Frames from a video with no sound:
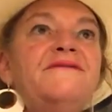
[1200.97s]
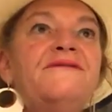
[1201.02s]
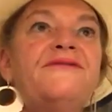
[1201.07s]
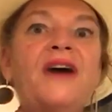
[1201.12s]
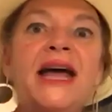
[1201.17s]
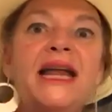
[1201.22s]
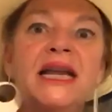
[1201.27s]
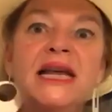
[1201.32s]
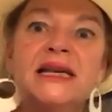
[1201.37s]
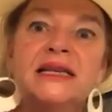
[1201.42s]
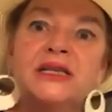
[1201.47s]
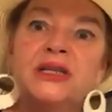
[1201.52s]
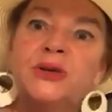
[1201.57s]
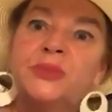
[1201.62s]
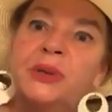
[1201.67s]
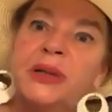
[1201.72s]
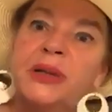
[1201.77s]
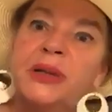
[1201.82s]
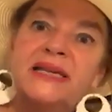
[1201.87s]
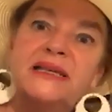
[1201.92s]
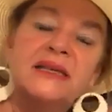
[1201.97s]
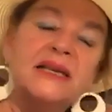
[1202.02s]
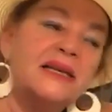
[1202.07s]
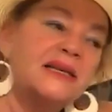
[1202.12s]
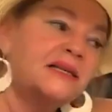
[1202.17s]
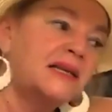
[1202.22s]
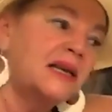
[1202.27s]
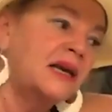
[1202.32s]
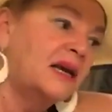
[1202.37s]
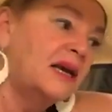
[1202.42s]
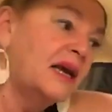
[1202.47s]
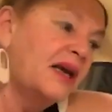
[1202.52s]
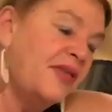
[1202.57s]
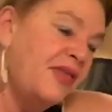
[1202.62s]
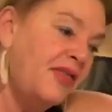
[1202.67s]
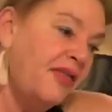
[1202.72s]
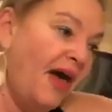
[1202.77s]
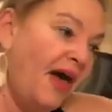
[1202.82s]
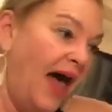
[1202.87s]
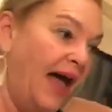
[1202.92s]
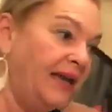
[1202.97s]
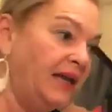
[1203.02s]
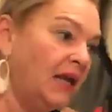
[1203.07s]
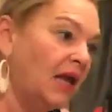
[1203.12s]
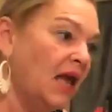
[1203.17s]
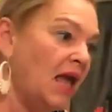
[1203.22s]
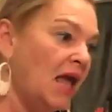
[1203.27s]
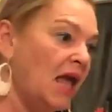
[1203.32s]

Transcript: invited to places that